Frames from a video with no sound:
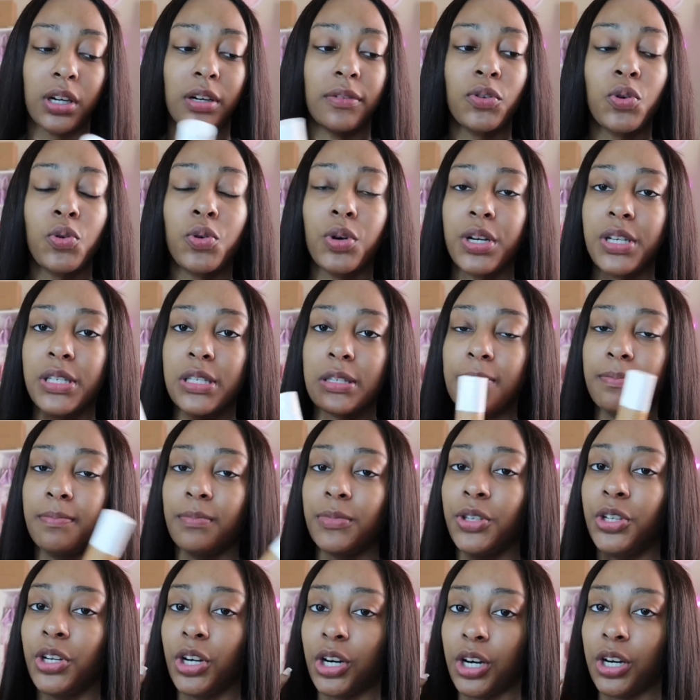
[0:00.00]
Of course
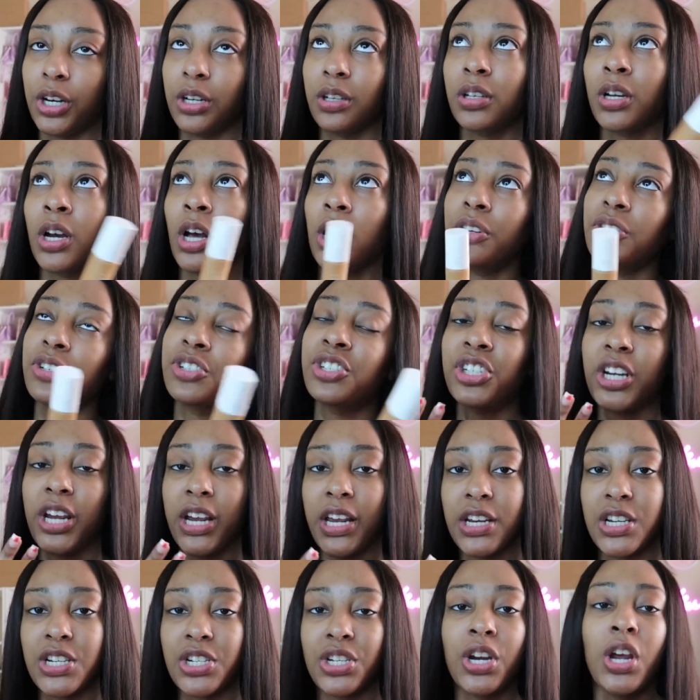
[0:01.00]
your colors
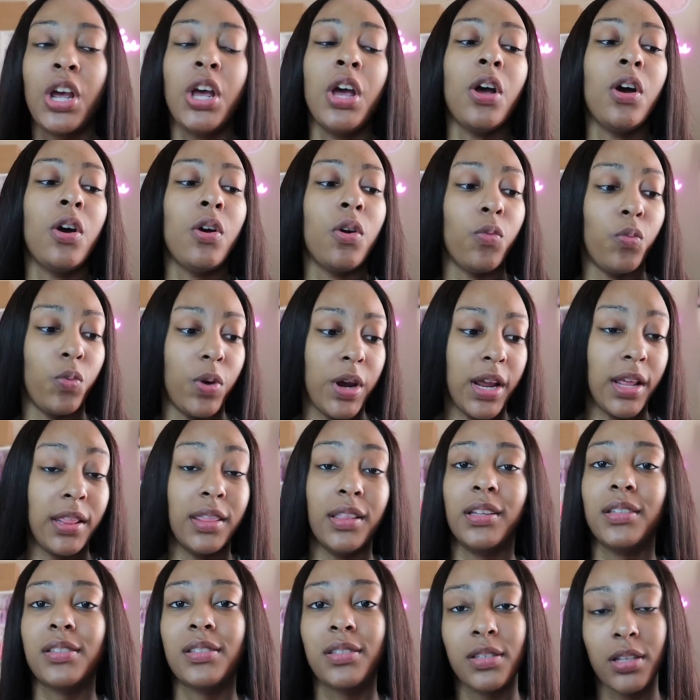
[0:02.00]
change when
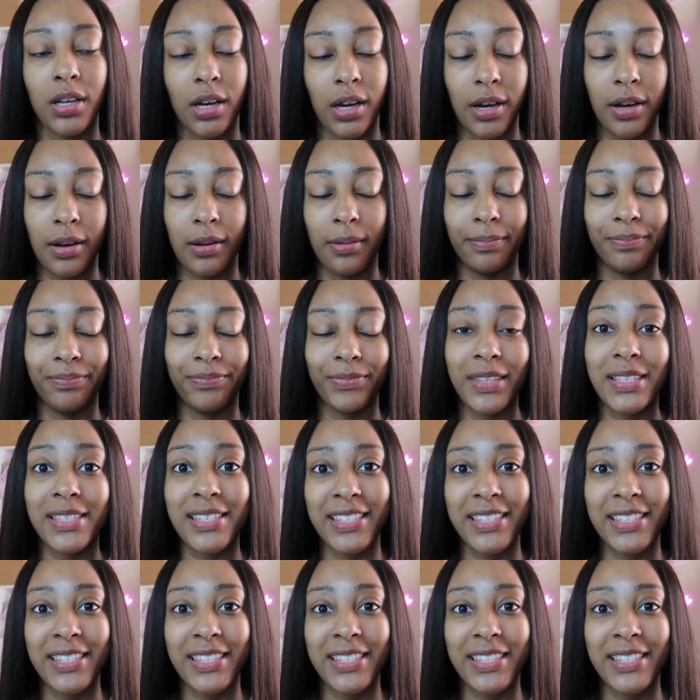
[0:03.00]
the um,